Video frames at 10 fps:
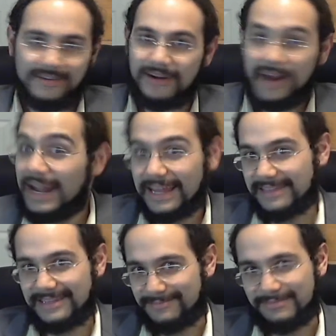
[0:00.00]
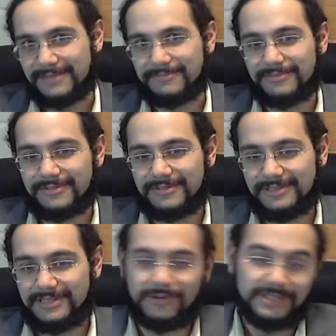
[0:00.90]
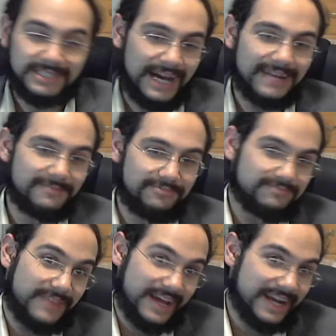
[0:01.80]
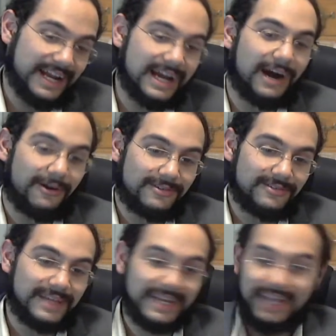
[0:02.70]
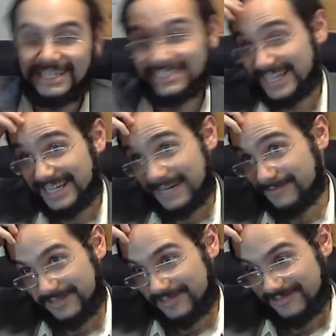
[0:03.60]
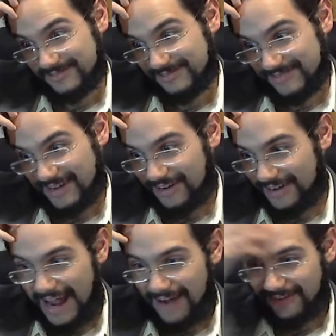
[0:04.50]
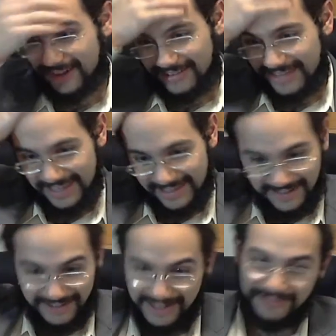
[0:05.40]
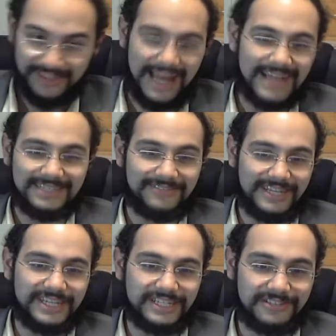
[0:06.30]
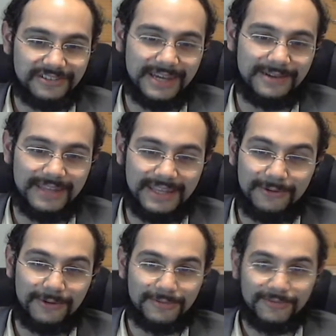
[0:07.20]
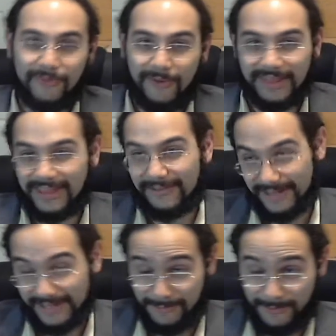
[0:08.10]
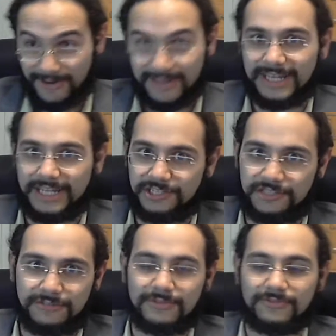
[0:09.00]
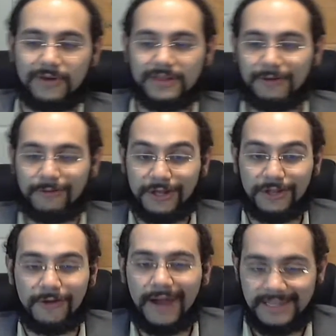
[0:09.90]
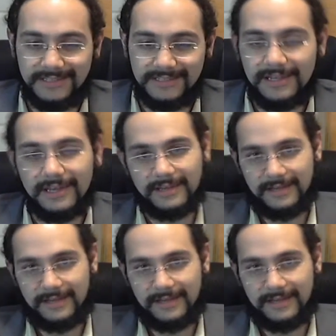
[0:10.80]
or any of these people. So it's kind of, there you go. Like, SJWs are not really, they're even less of an issue than they were before, and they really weren't an issue before. They were an annoyance